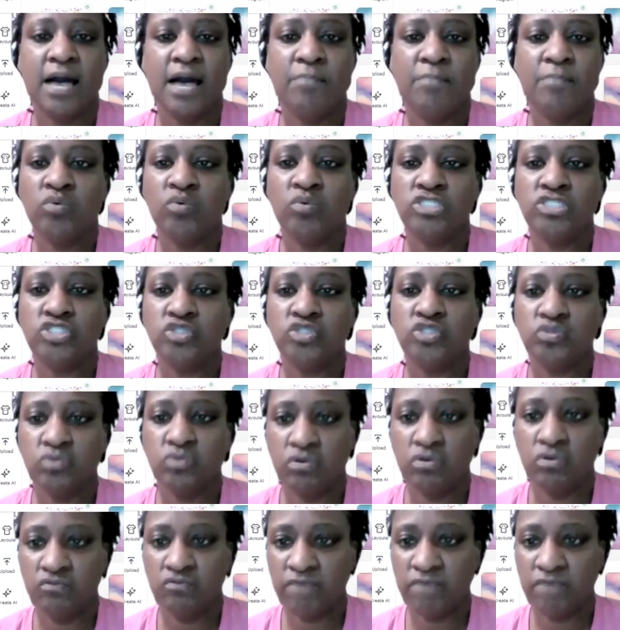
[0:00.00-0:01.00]
I'm going
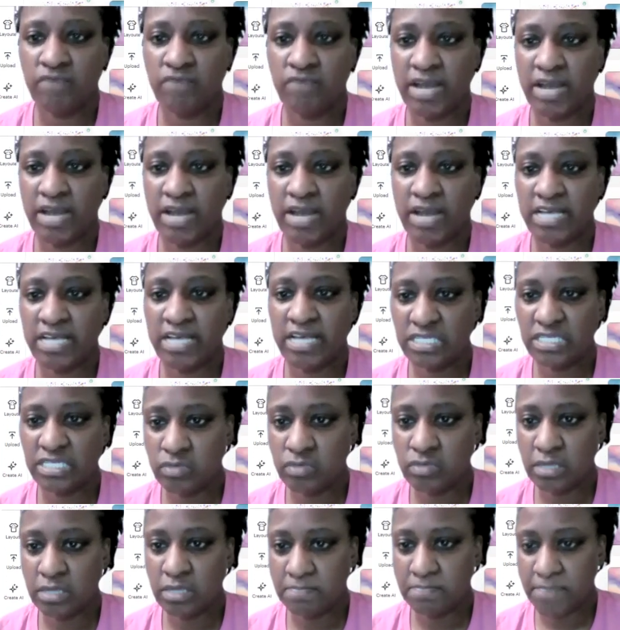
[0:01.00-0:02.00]
to arrange it
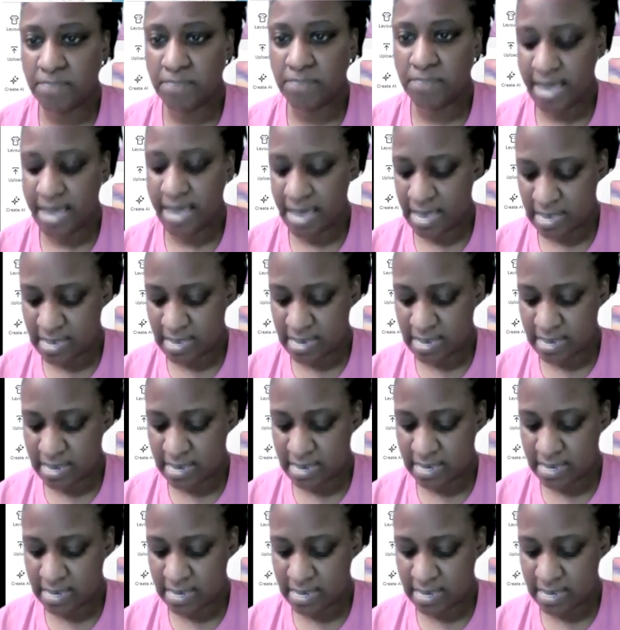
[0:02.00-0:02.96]
to the back.